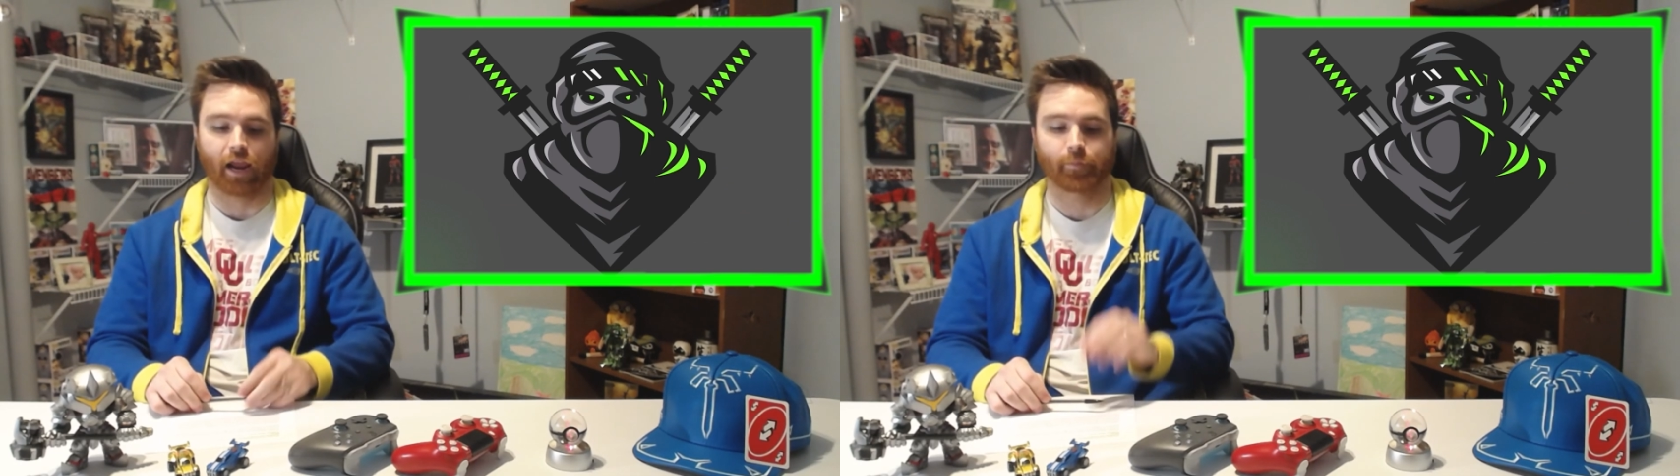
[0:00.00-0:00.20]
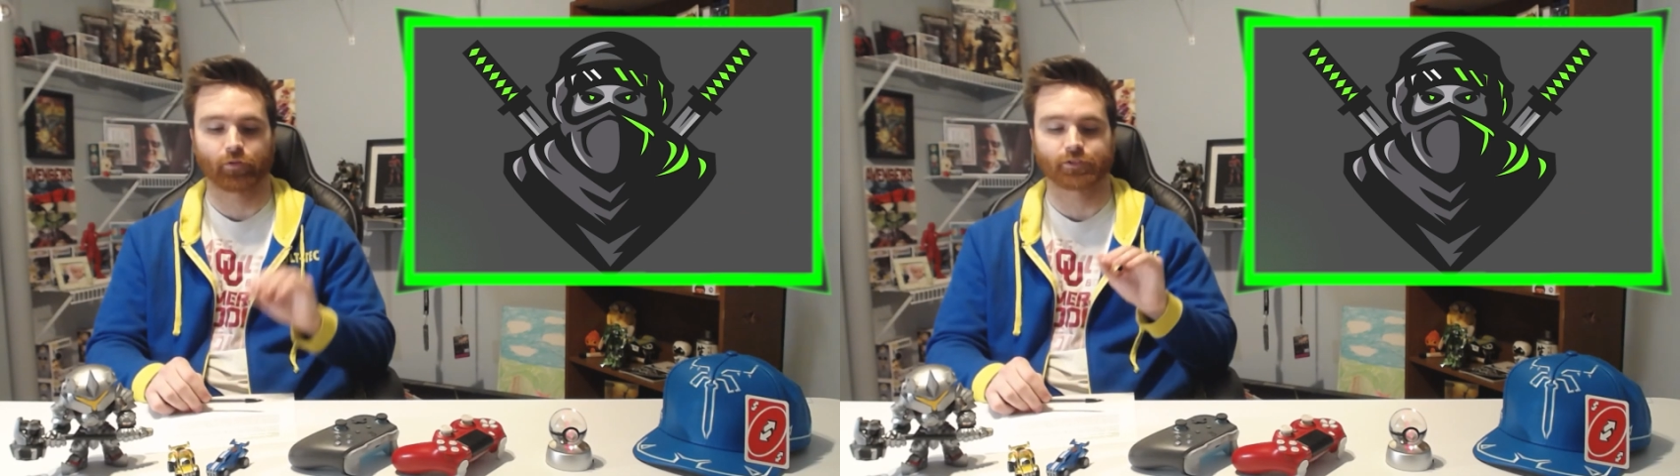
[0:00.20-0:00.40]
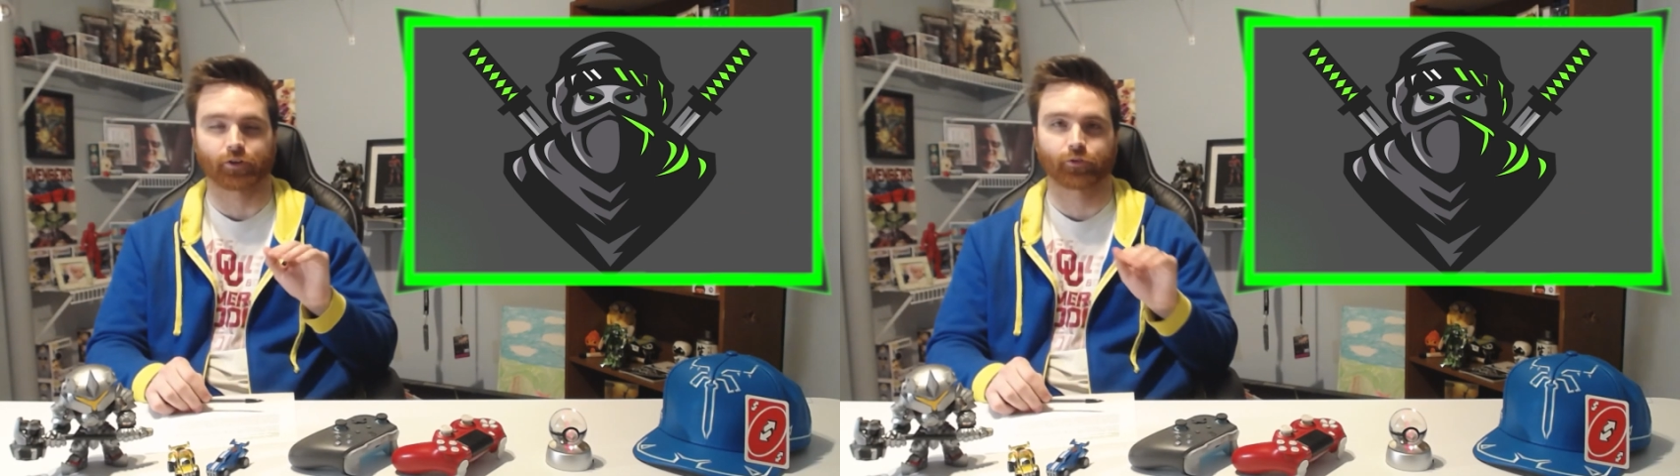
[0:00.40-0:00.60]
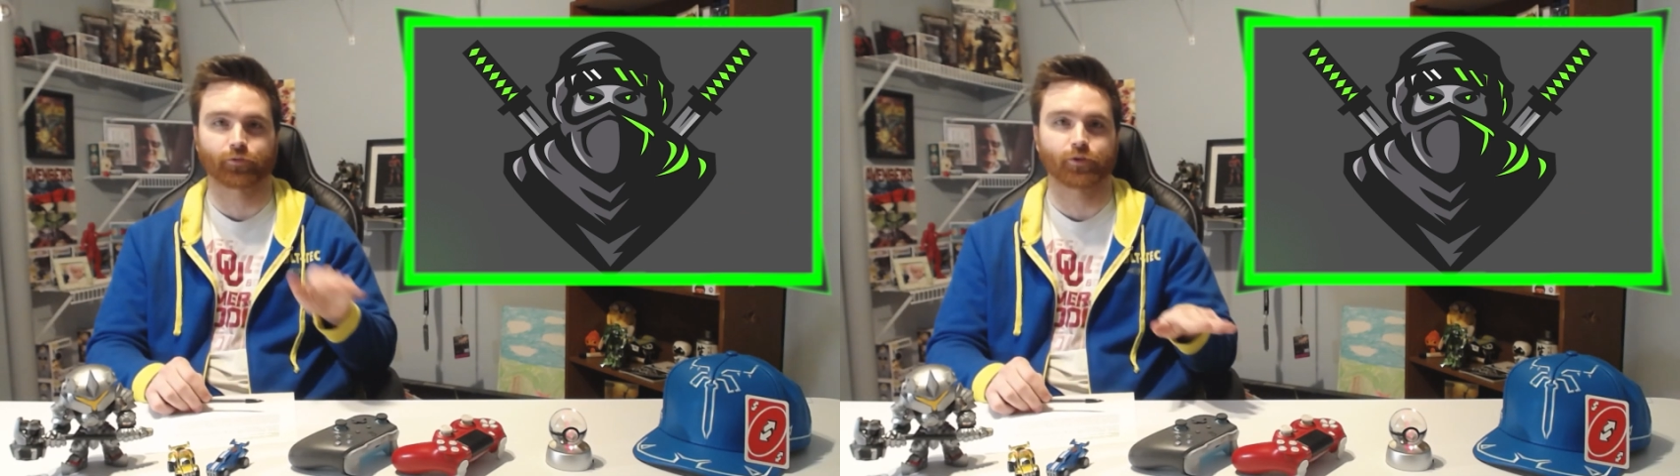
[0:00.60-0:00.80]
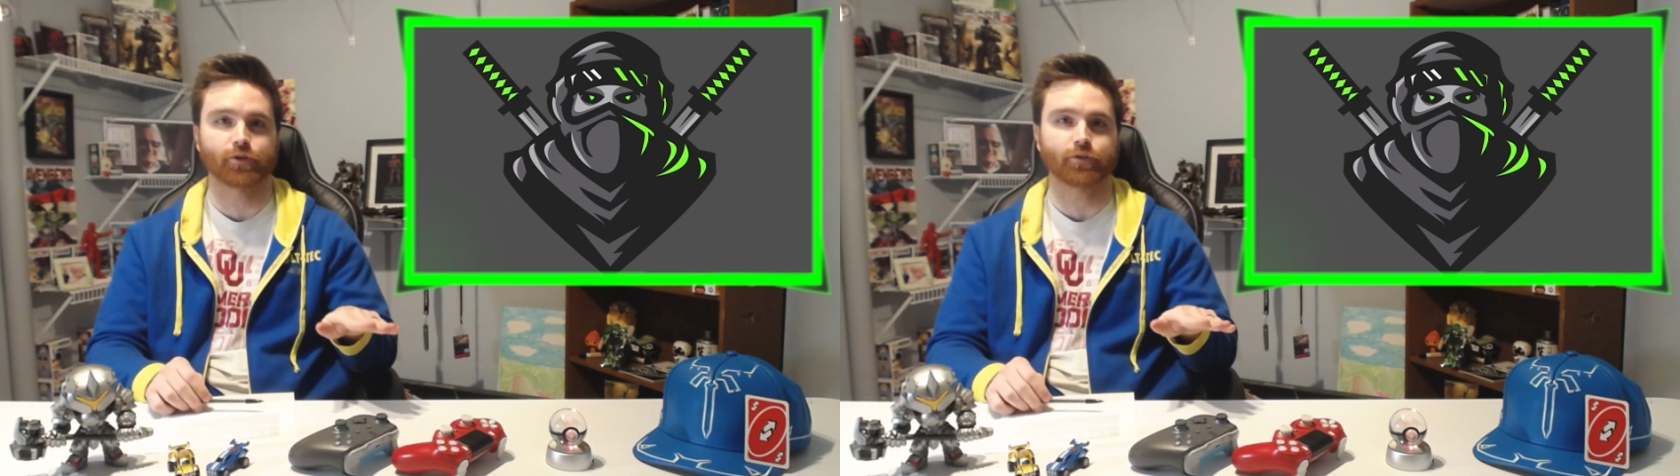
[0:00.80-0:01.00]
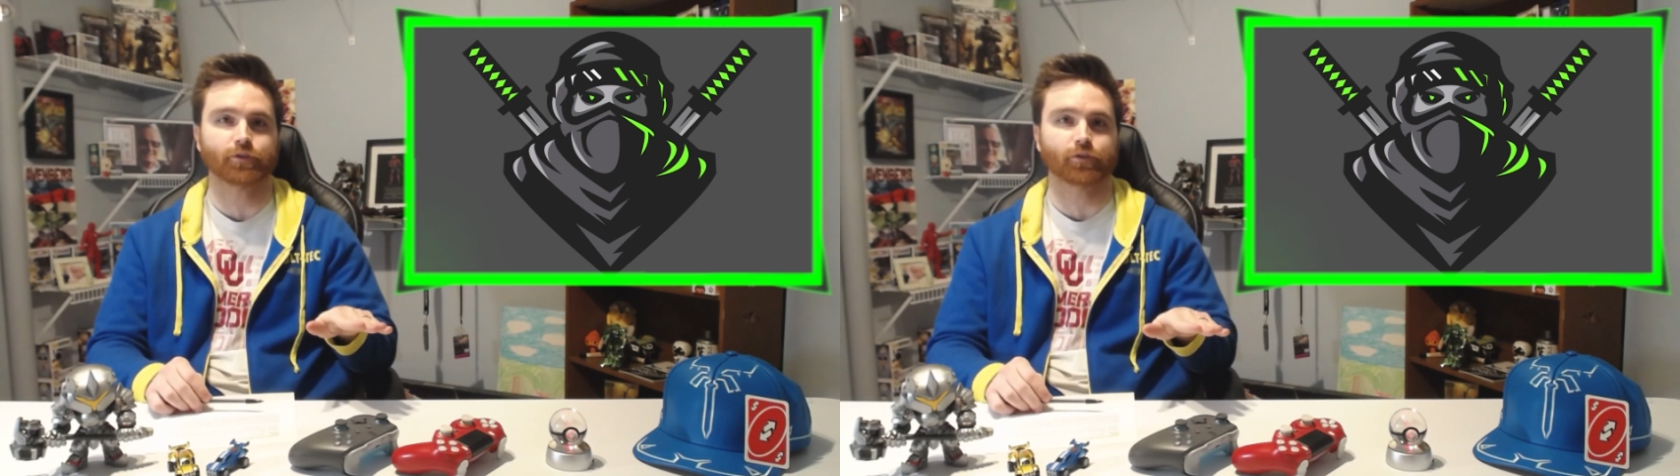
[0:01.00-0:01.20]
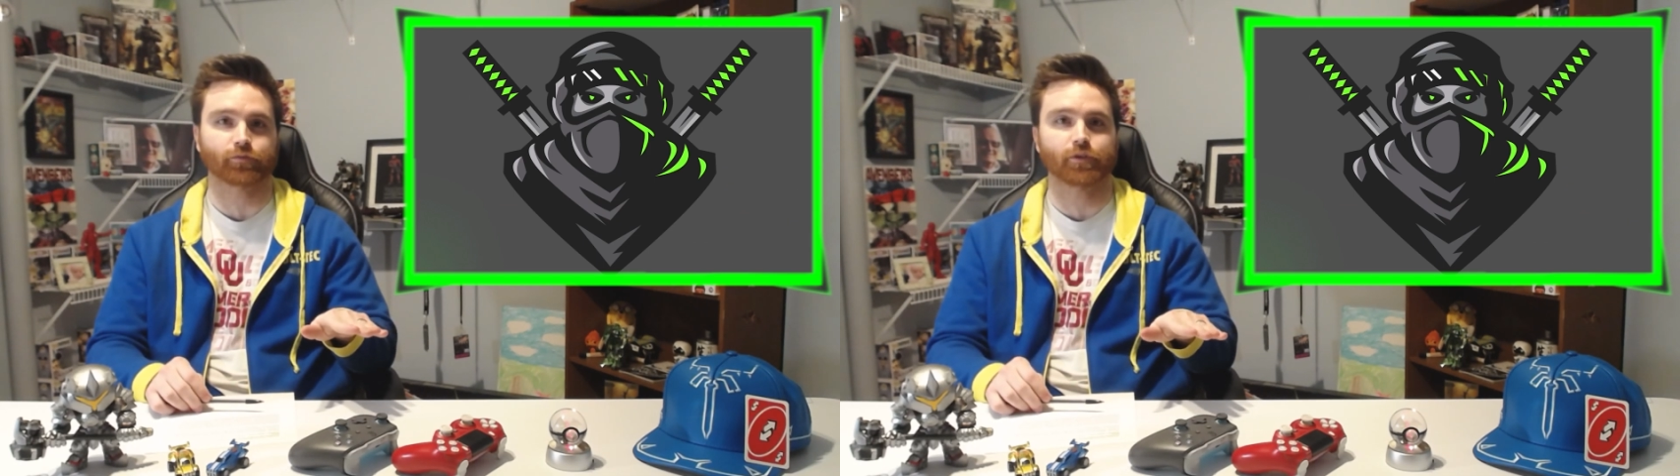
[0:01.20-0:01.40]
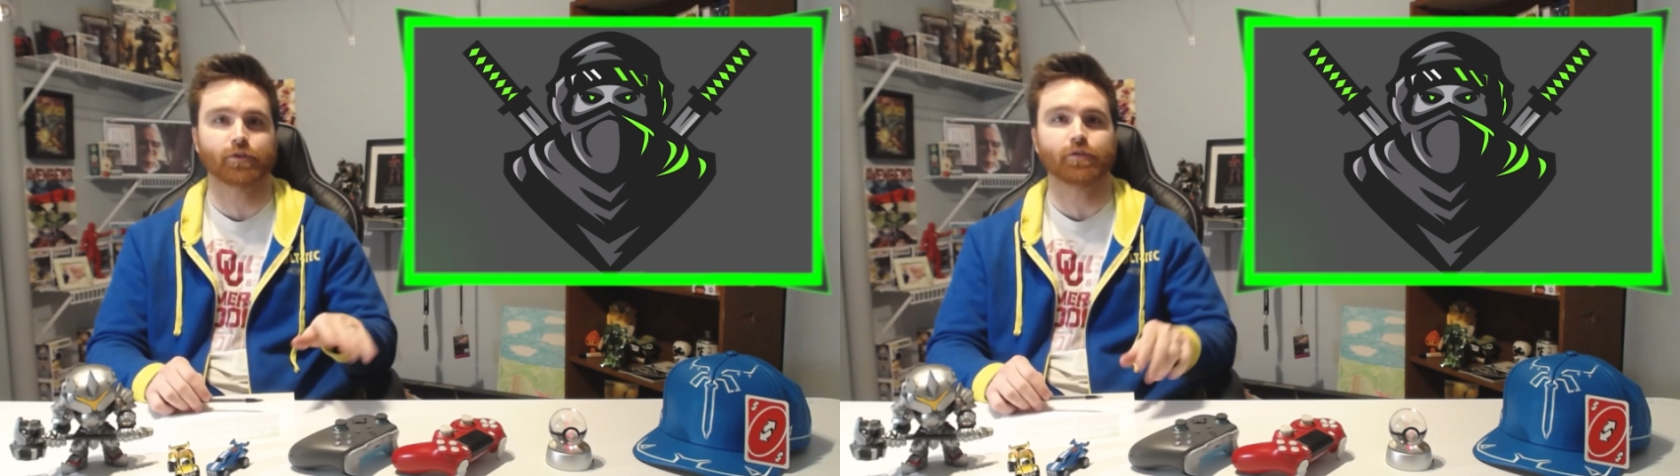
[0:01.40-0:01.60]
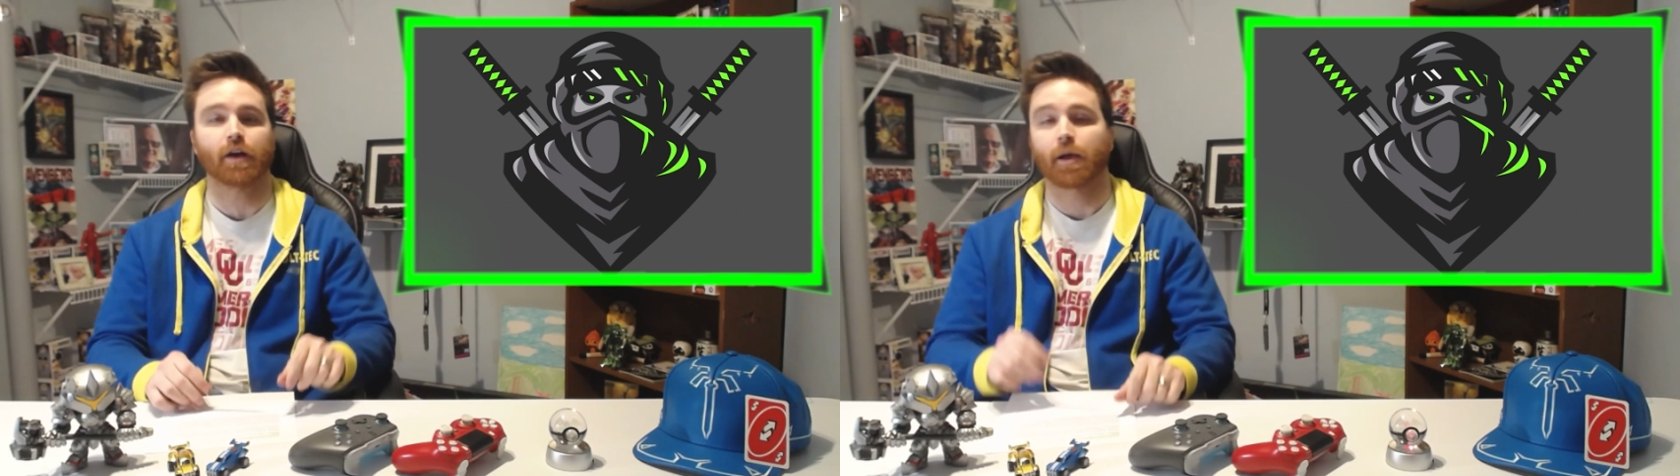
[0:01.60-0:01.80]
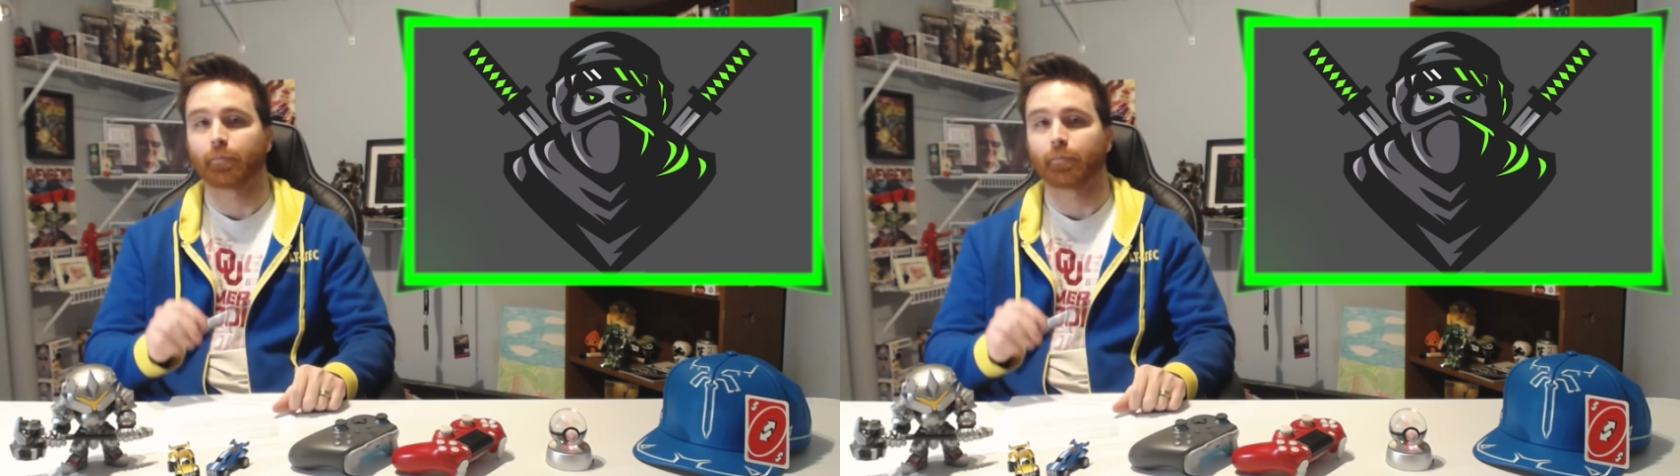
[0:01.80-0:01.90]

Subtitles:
able to cruise through,